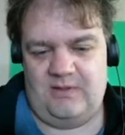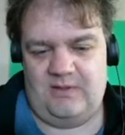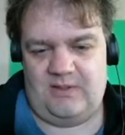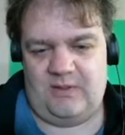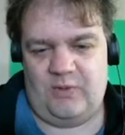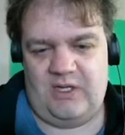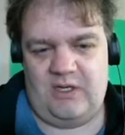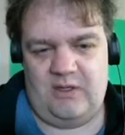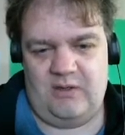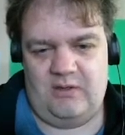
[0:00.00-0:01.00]
So what
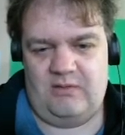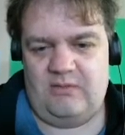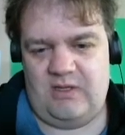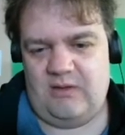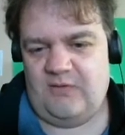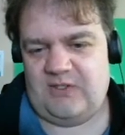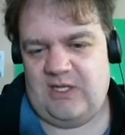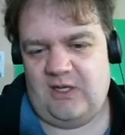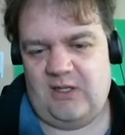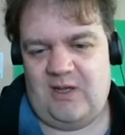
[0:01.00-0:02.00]
do? Well, obviously
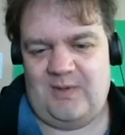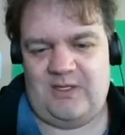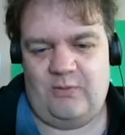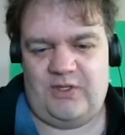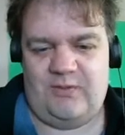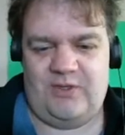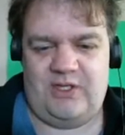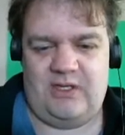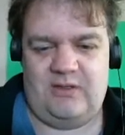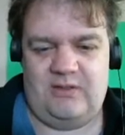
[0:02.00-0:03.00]
you climb into the washing
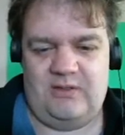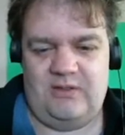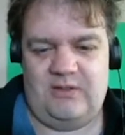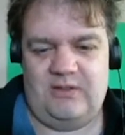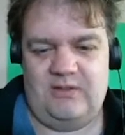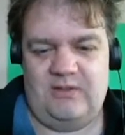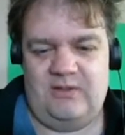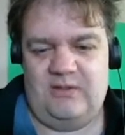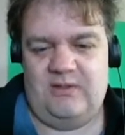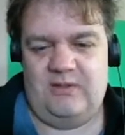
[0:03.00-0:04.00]
machine, because
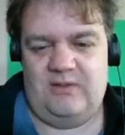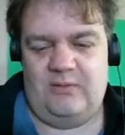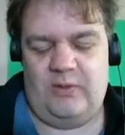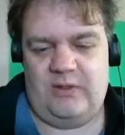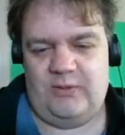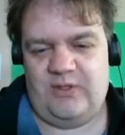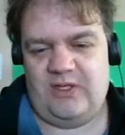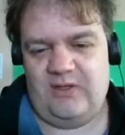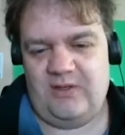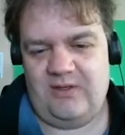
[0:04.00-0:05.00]
what else would you do?